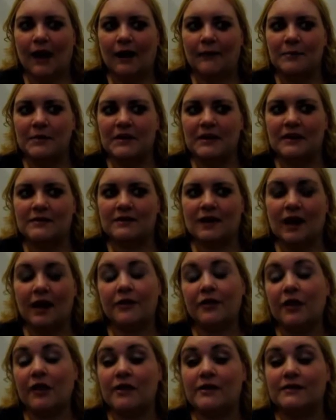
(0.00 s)
because I
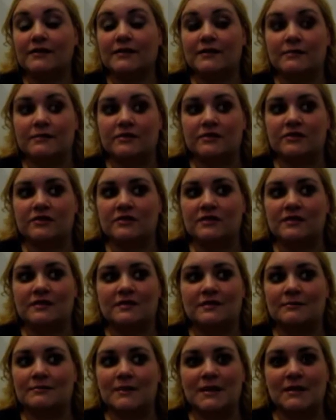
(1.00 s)
thought it was just
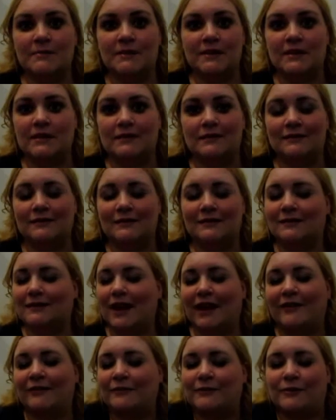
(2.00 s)
me being,
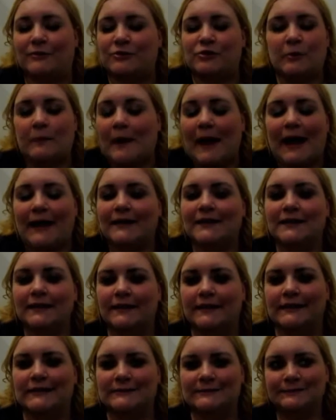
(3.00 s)
I don't know, dramatic.
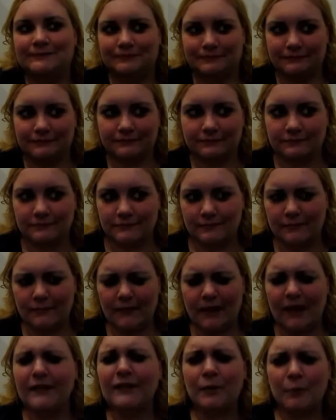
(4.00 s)

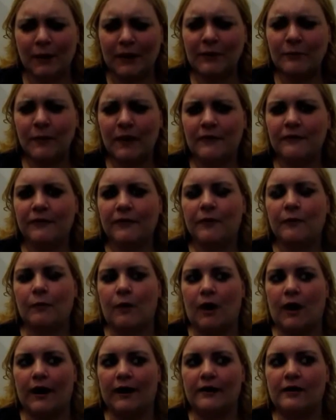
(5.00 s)
And it went away for a
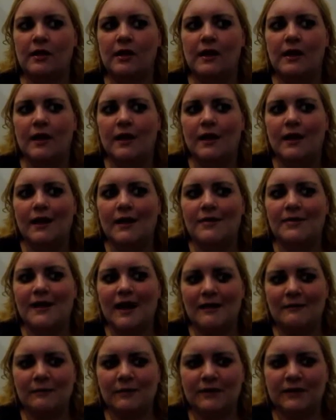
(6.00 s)
while.
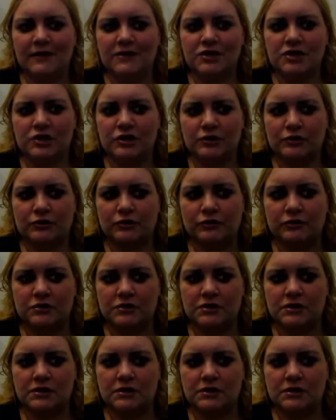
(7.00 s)
Then when I turned